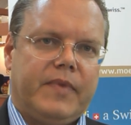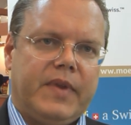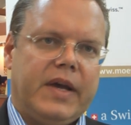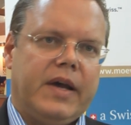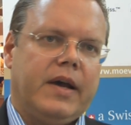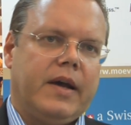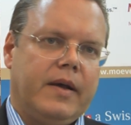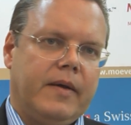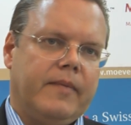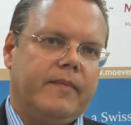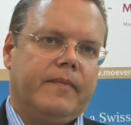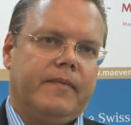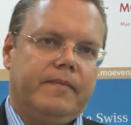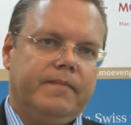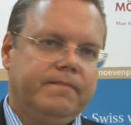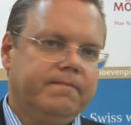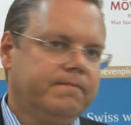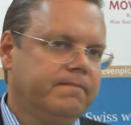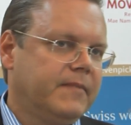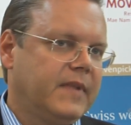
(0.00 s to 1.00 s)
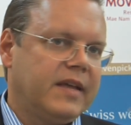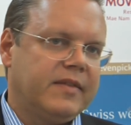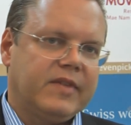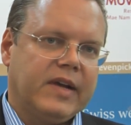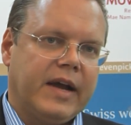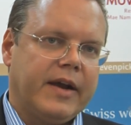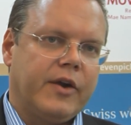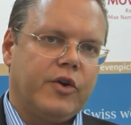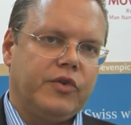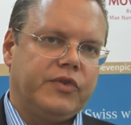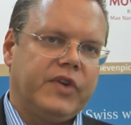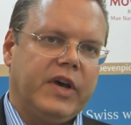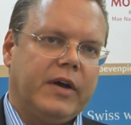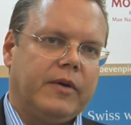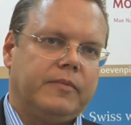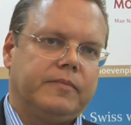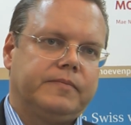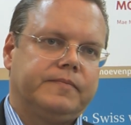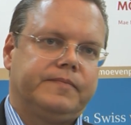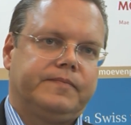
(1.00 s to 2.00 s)
the entire
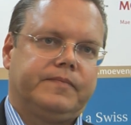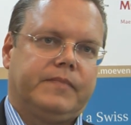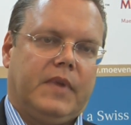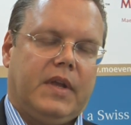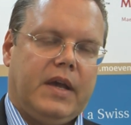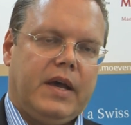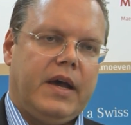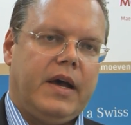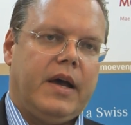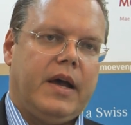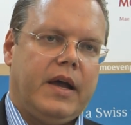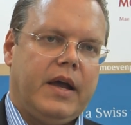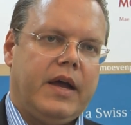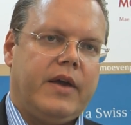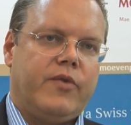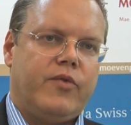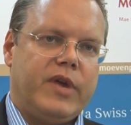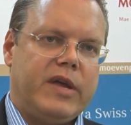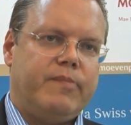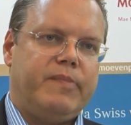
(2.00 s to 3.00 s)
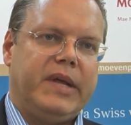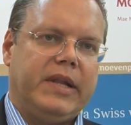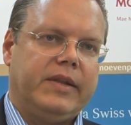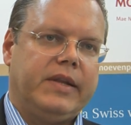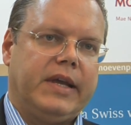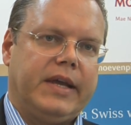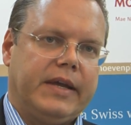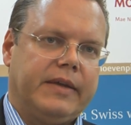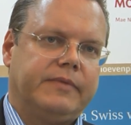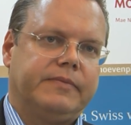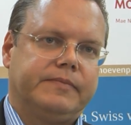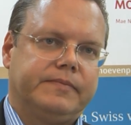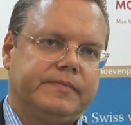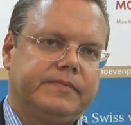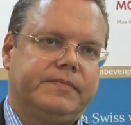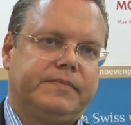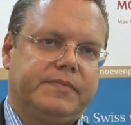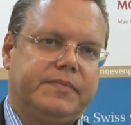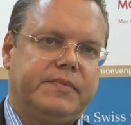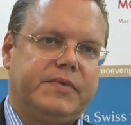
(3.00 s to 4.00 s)
hotel uh, and rebuilding it,
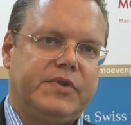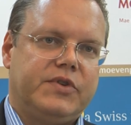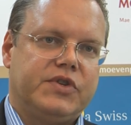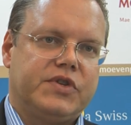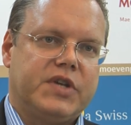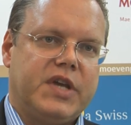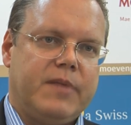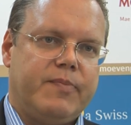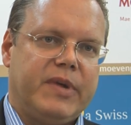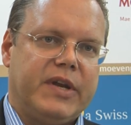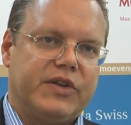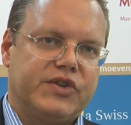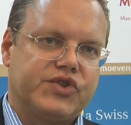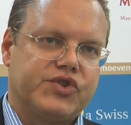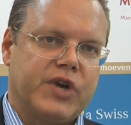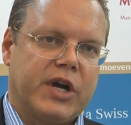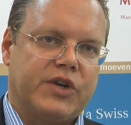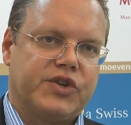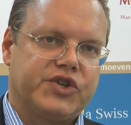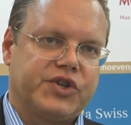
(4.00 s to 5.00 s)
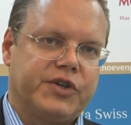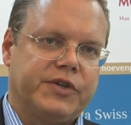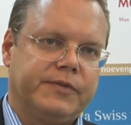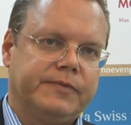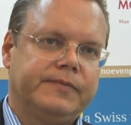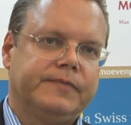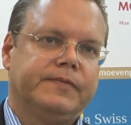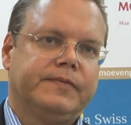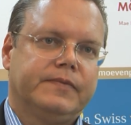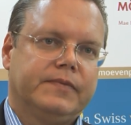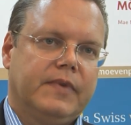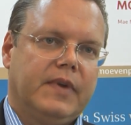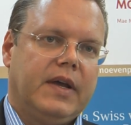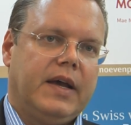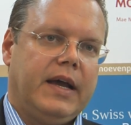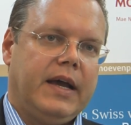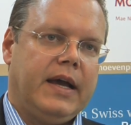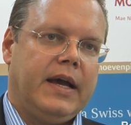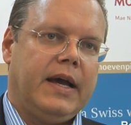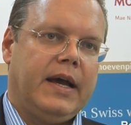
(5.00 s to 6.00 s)
just keeping the structure.
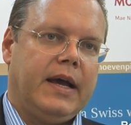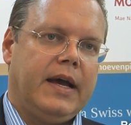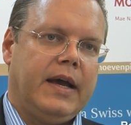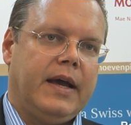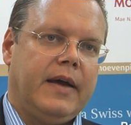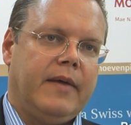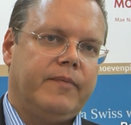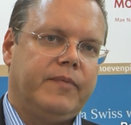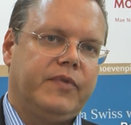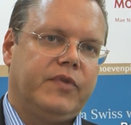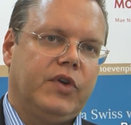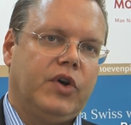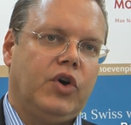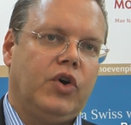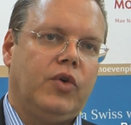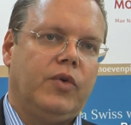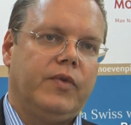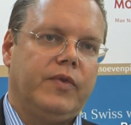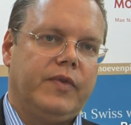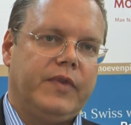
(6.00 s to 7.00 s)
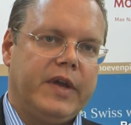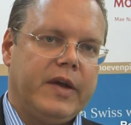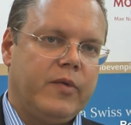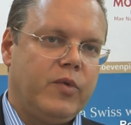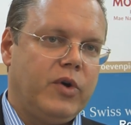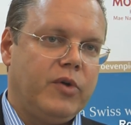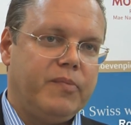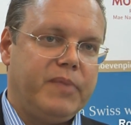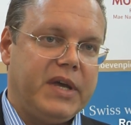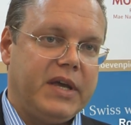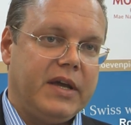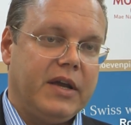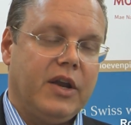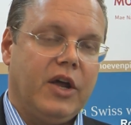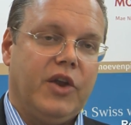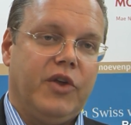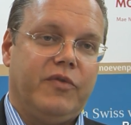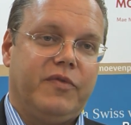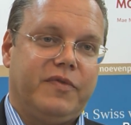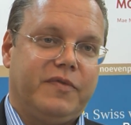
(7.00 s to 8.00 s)
Uh, so there will be a
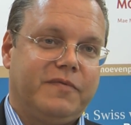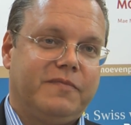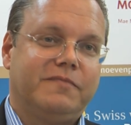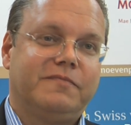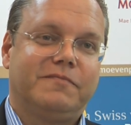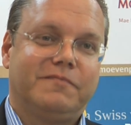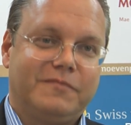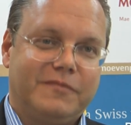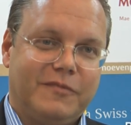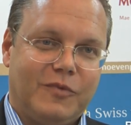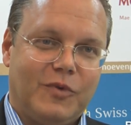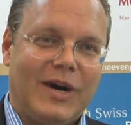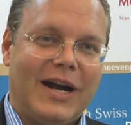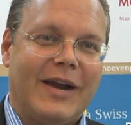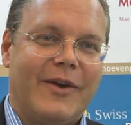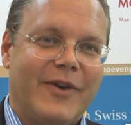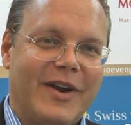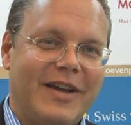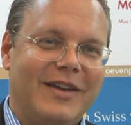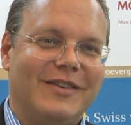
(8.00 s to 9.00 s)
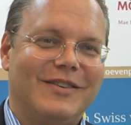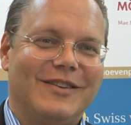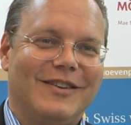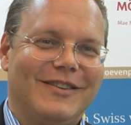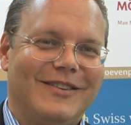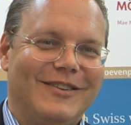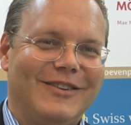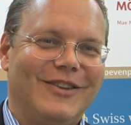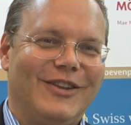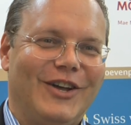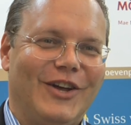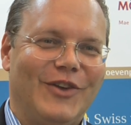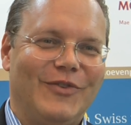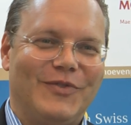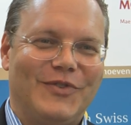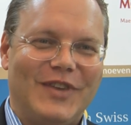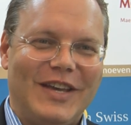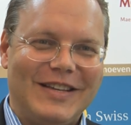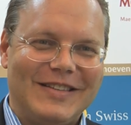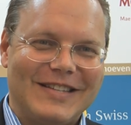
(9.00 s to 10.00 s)
lot of wiring, a lot of
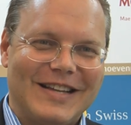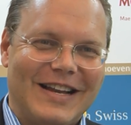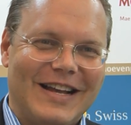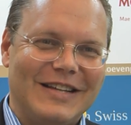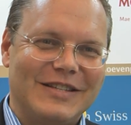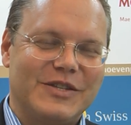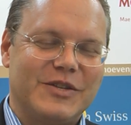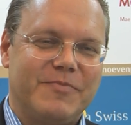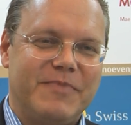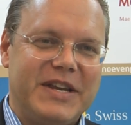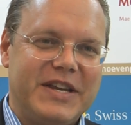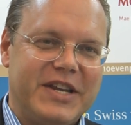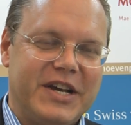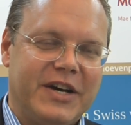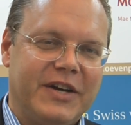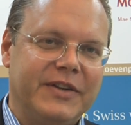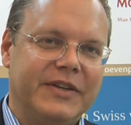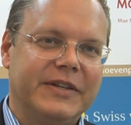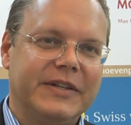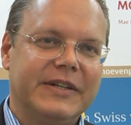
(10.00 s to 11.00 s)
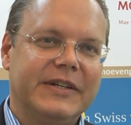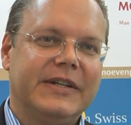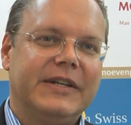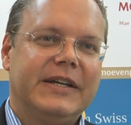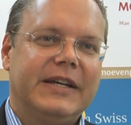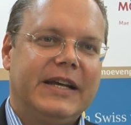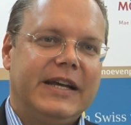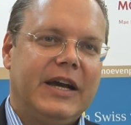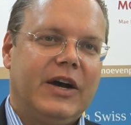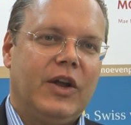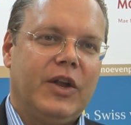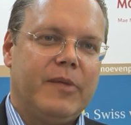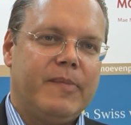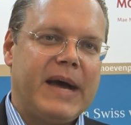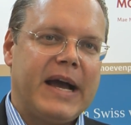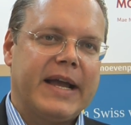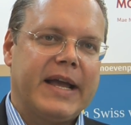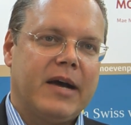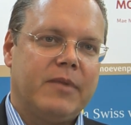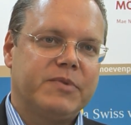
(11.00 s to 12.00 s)
things that has to be done on the
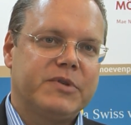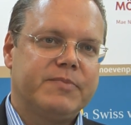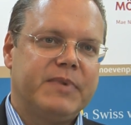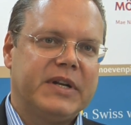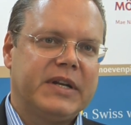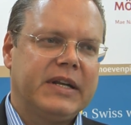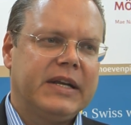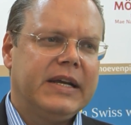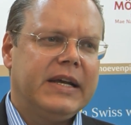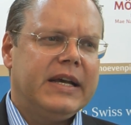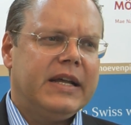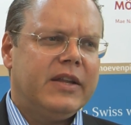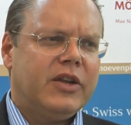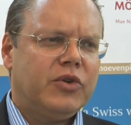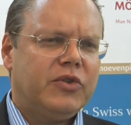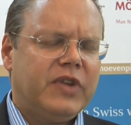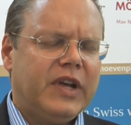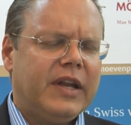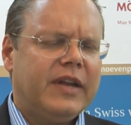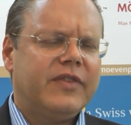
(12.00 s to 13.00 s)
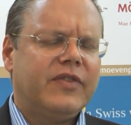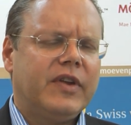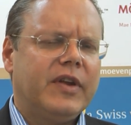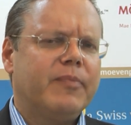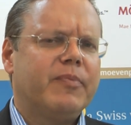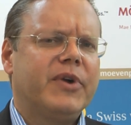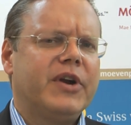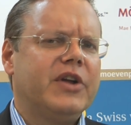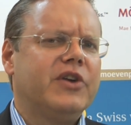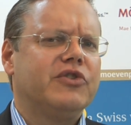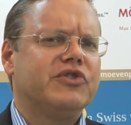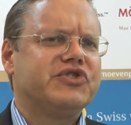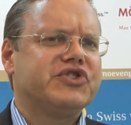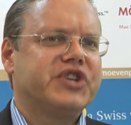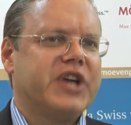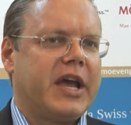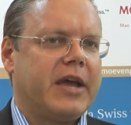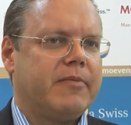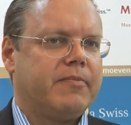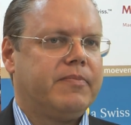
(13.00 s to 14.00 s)
backups, but the hotel is in a pretty good
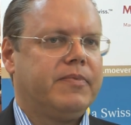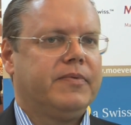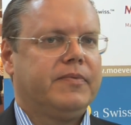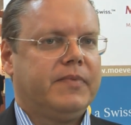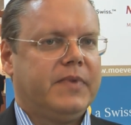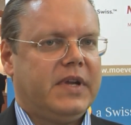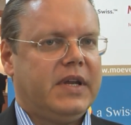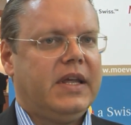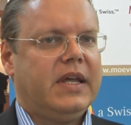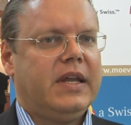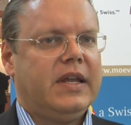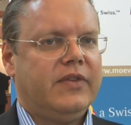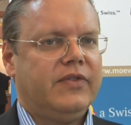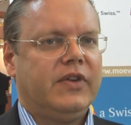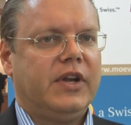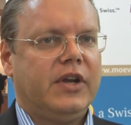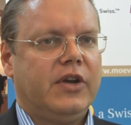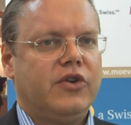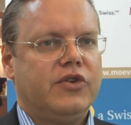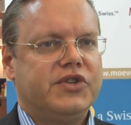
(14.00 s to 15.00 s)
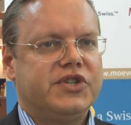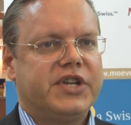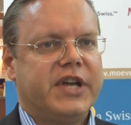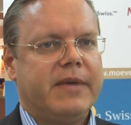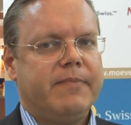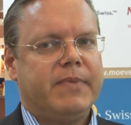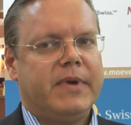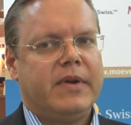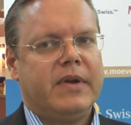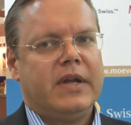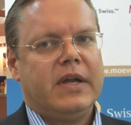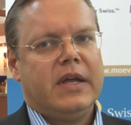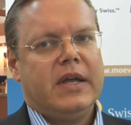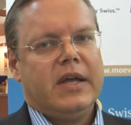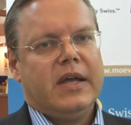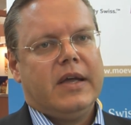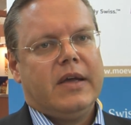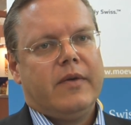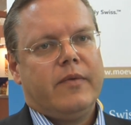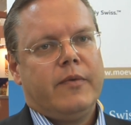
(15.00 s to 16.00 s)
shape. It, it in a good shape, and
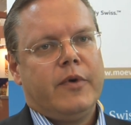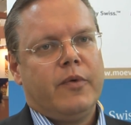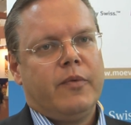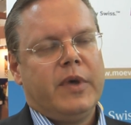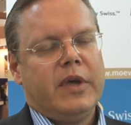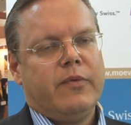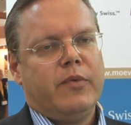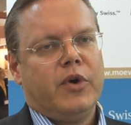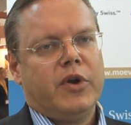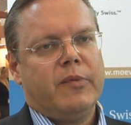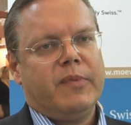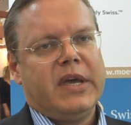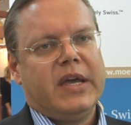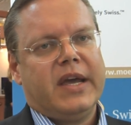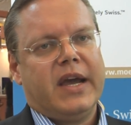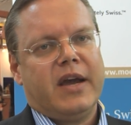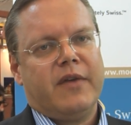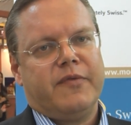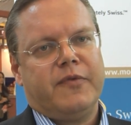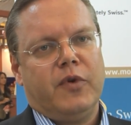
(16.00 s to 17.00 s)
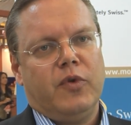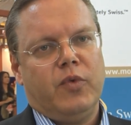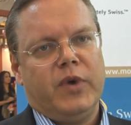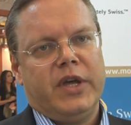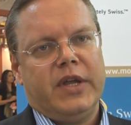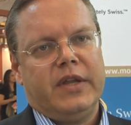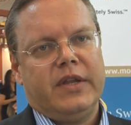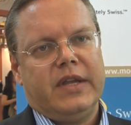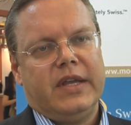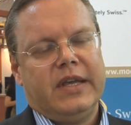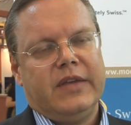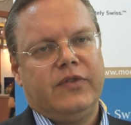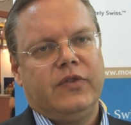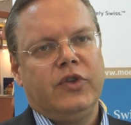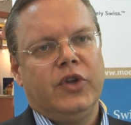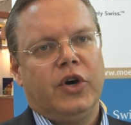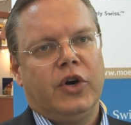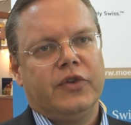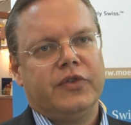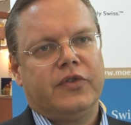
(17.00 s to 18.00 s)
what we want to be careful with is
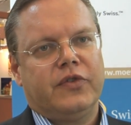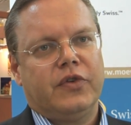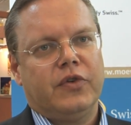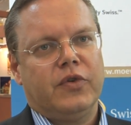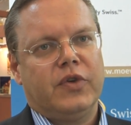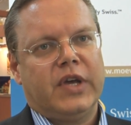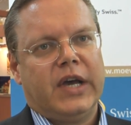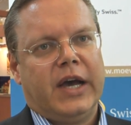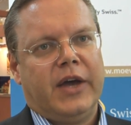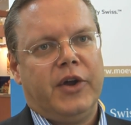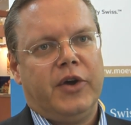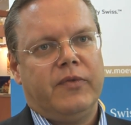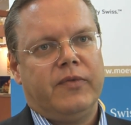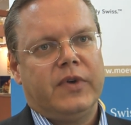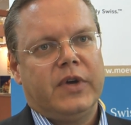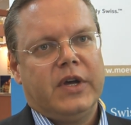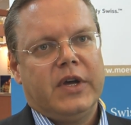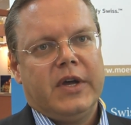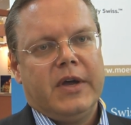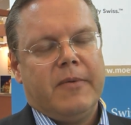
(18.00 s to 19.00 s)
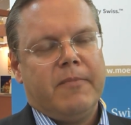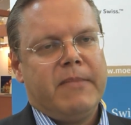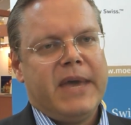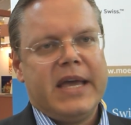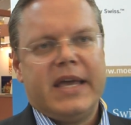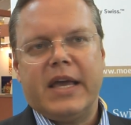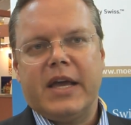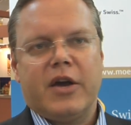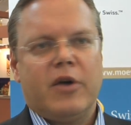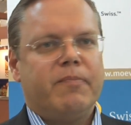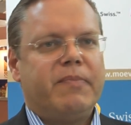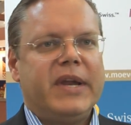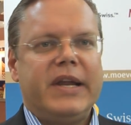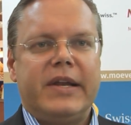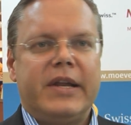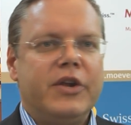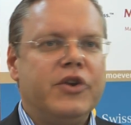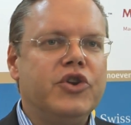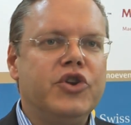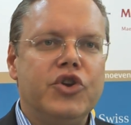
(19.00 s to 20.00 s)
not to kind of make a
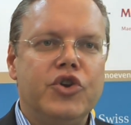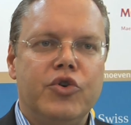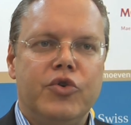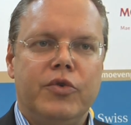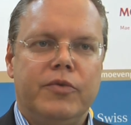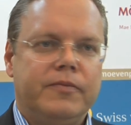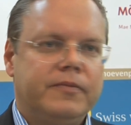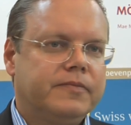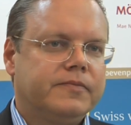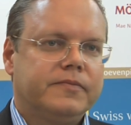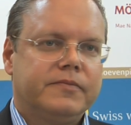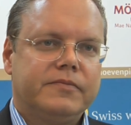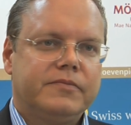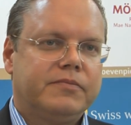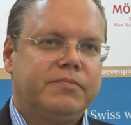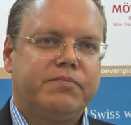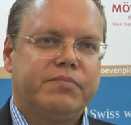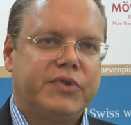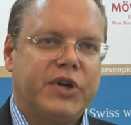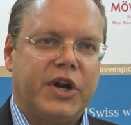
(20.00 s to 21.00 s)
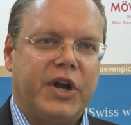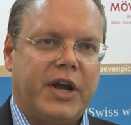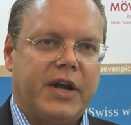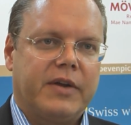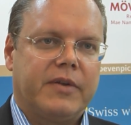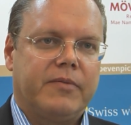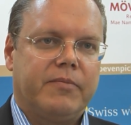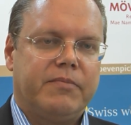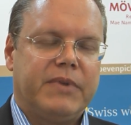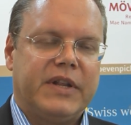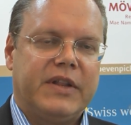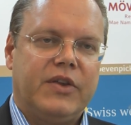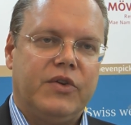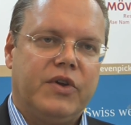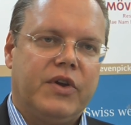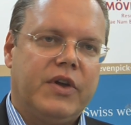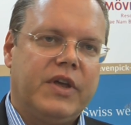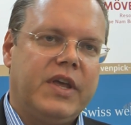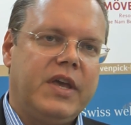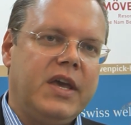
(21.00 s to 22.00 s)
completely new product, but
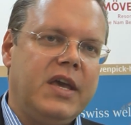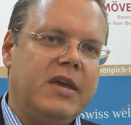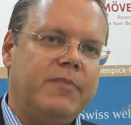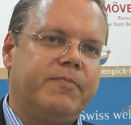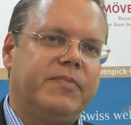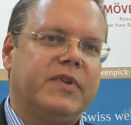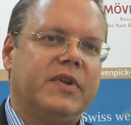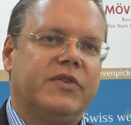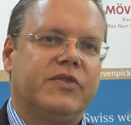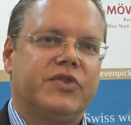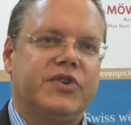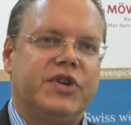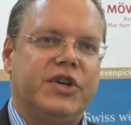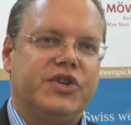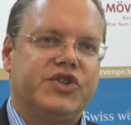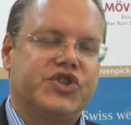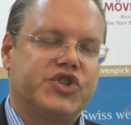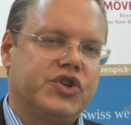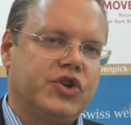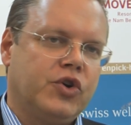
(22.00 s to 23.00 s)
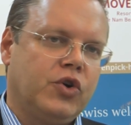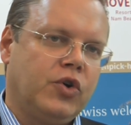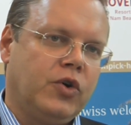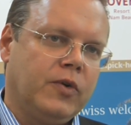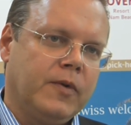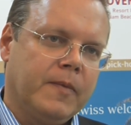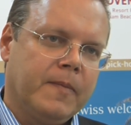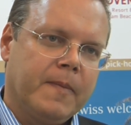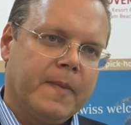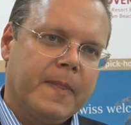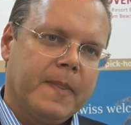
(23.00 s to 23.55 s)
to keep the traditional